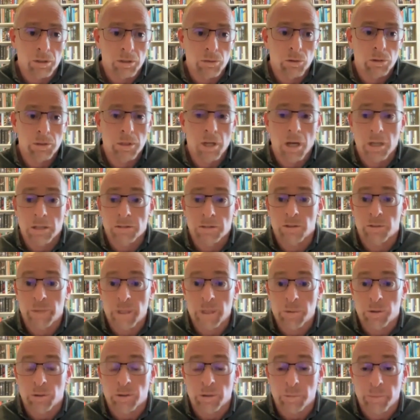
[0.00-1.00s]
Lord longs for
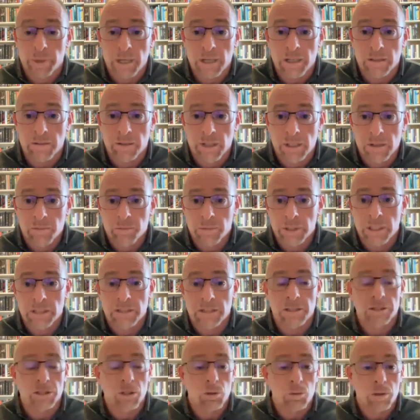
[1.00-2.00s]
people to repent because
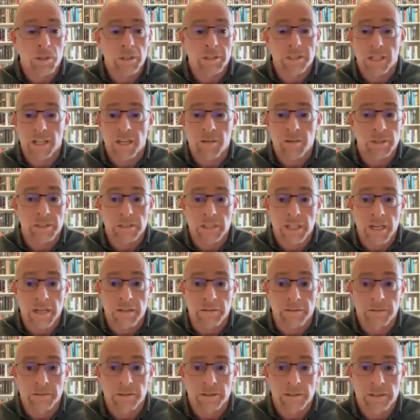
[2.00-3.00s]
he's so willing to come and
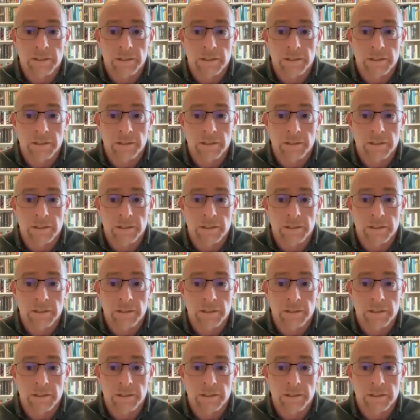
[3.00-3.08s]
save.